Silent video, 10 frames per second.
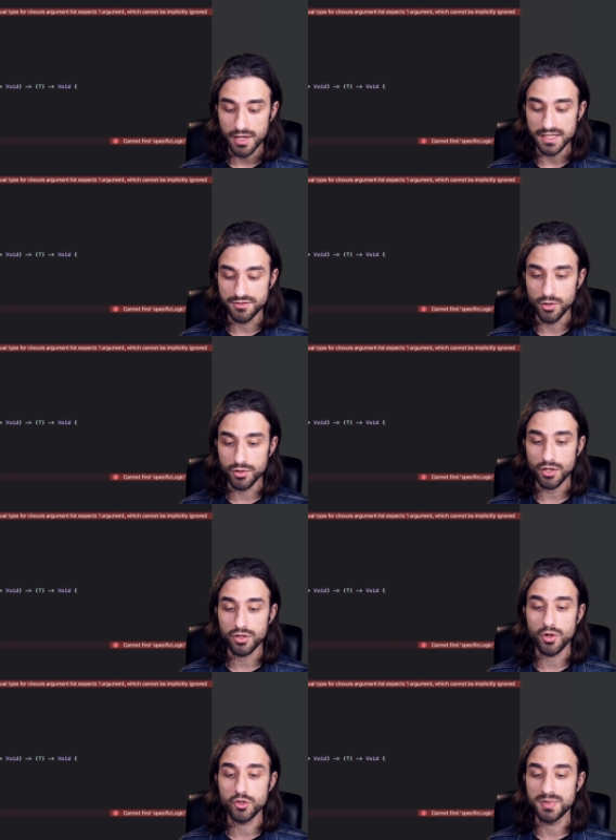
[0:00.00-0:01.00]
It's no longer
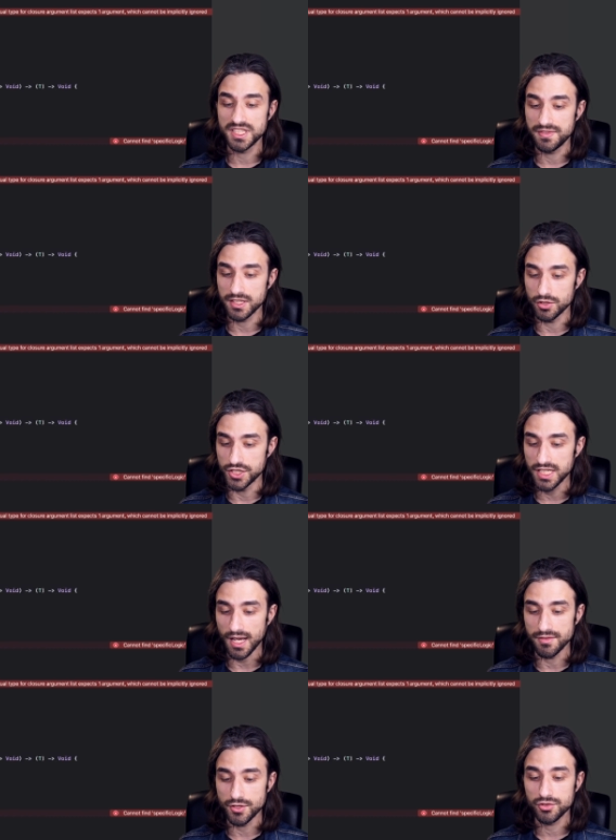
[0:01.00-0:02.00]
called specific logic,
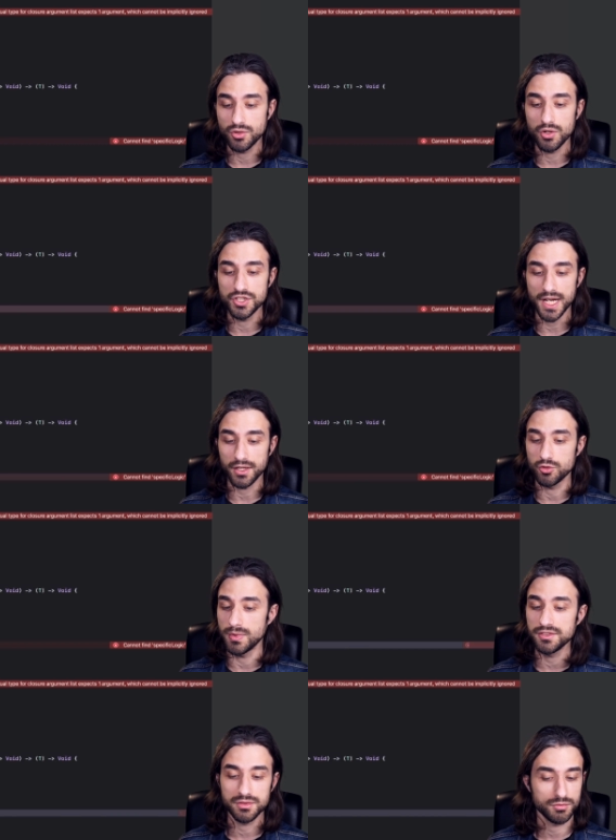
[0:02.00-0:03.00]
I've just called the
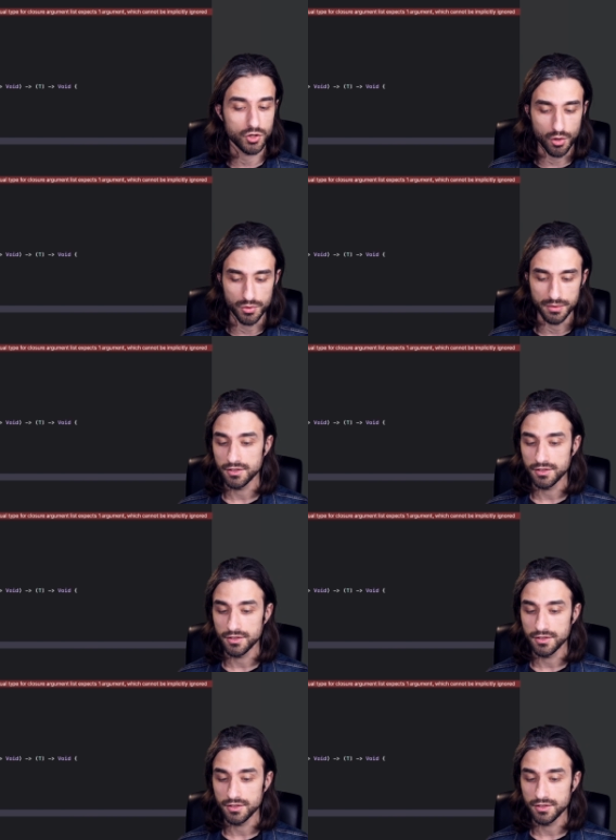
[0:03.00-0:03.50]
argument code.